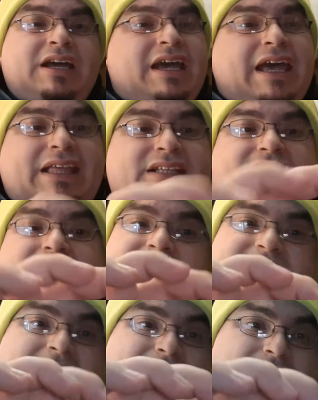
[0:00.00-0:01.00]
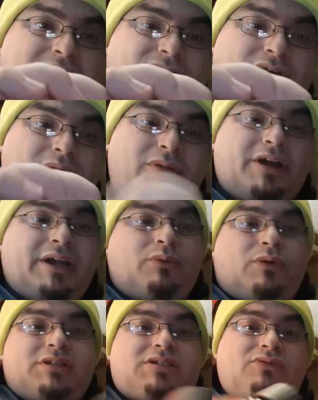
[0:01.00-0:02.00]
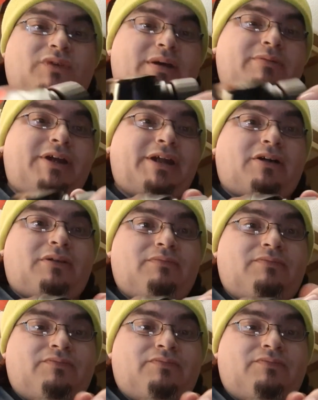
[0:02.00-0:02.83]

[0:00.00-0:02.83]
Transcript: It doesn't have any foam on it whatsoever at all.